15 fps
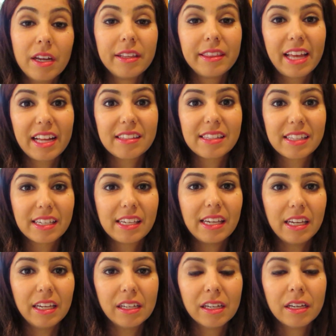That's the
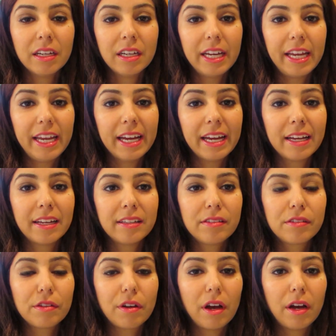key.
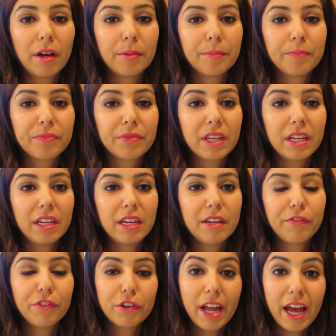And
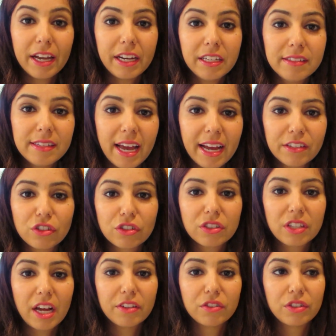if you're not into
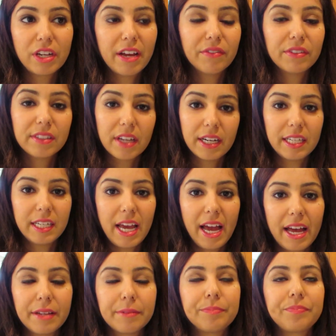exercise or you haven't done it
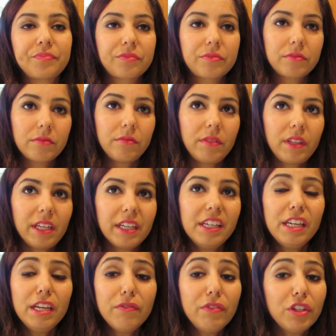yet,
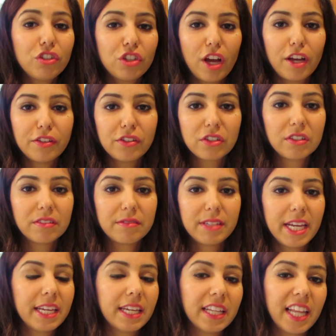even just
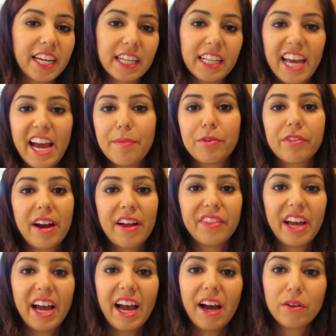taking like a lap around
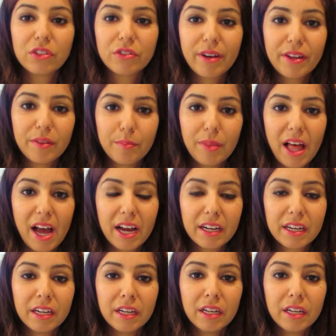the house, around the block,